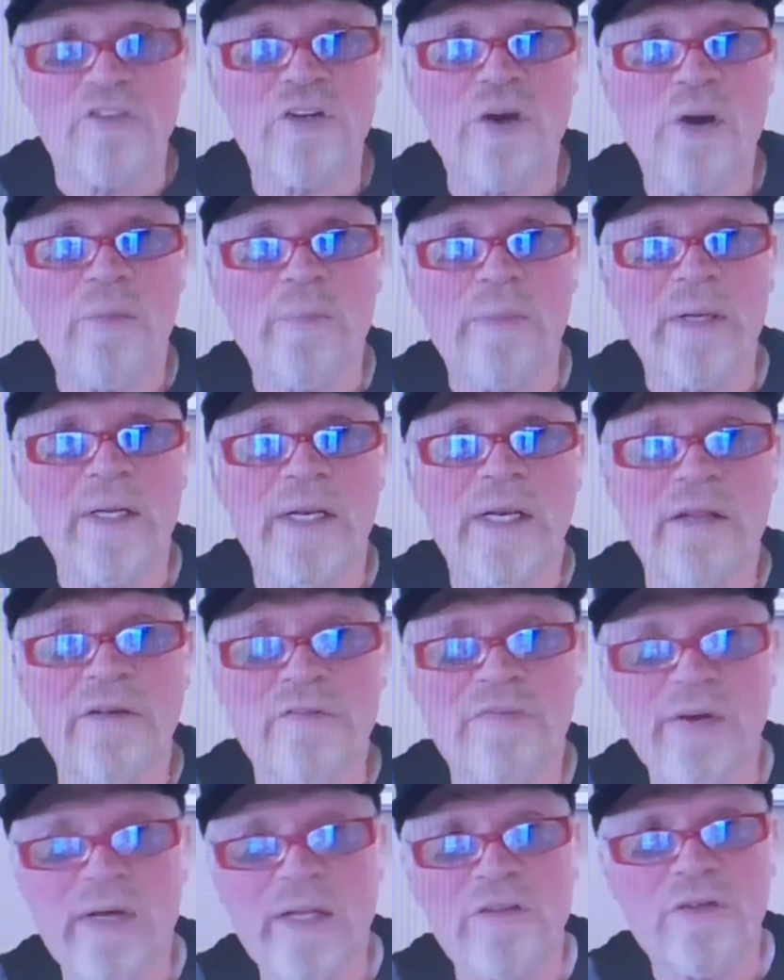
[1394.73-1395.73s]
so, but in any
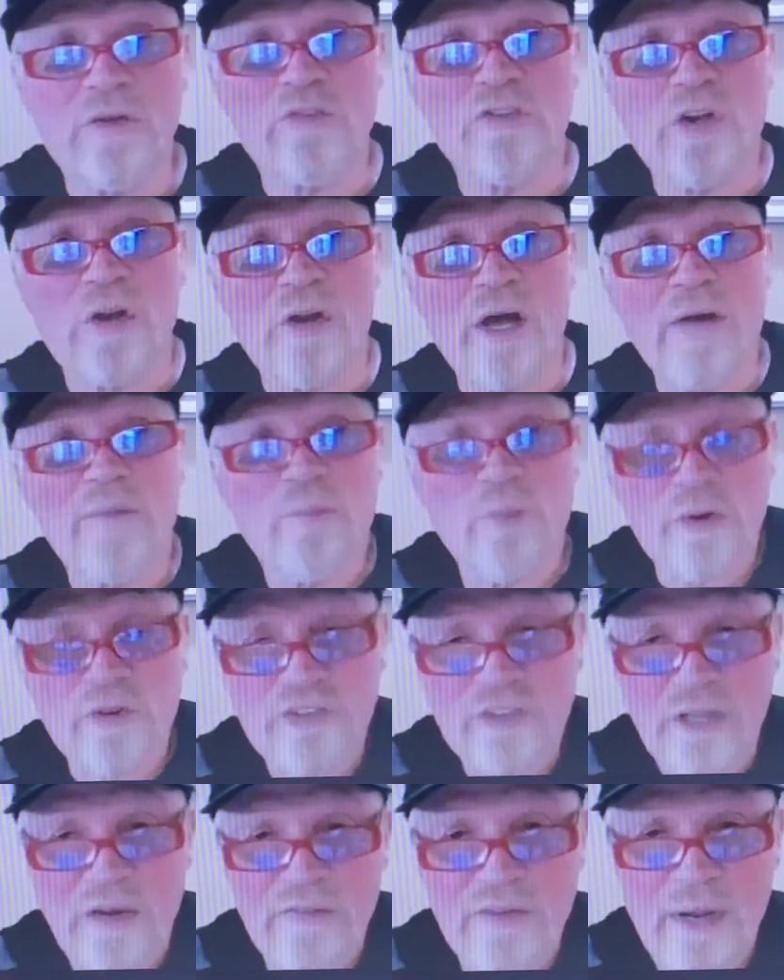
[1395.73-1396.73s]
event, there's a lot more
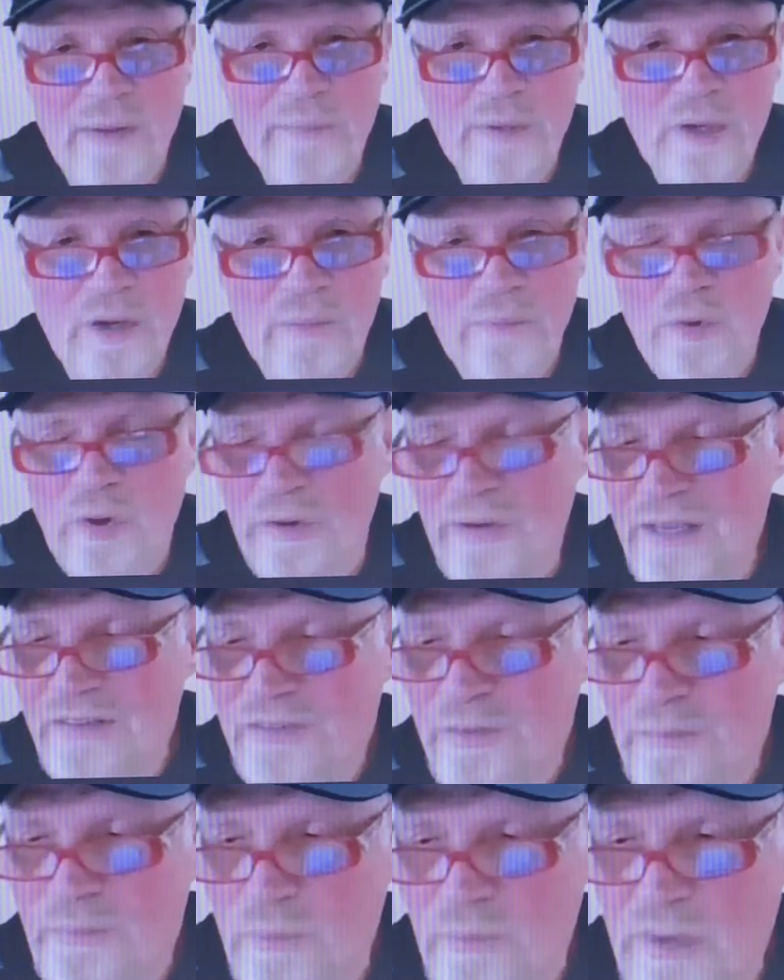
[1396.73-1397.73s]
stuff coming up, or
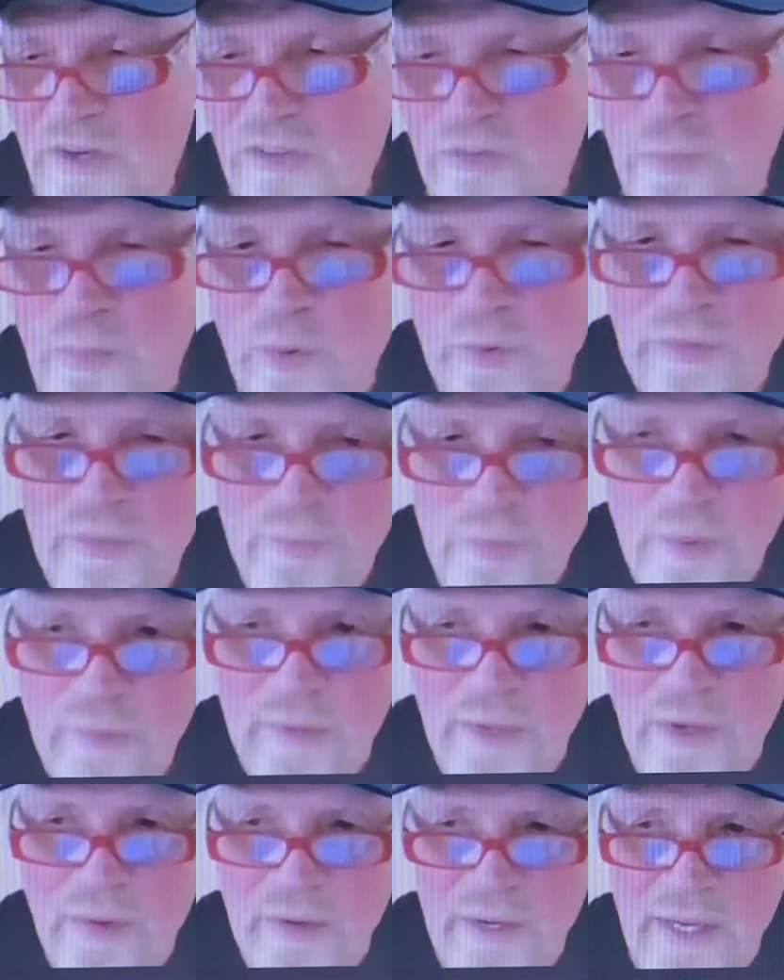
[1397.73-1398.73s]
even much more than what
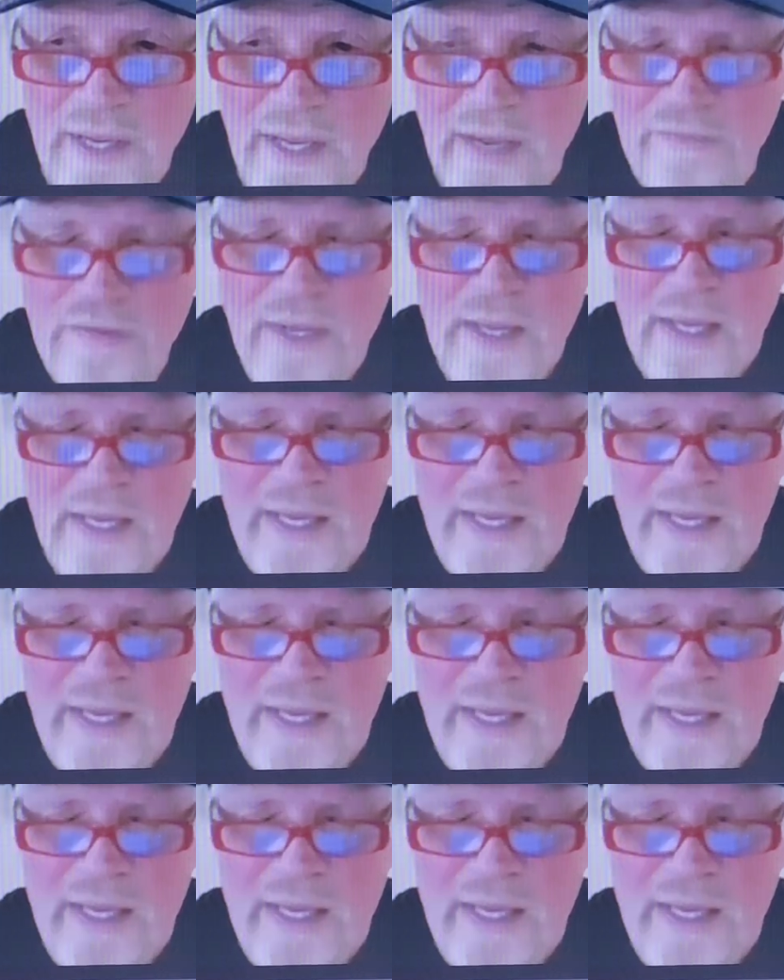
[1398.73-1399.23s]
we already have.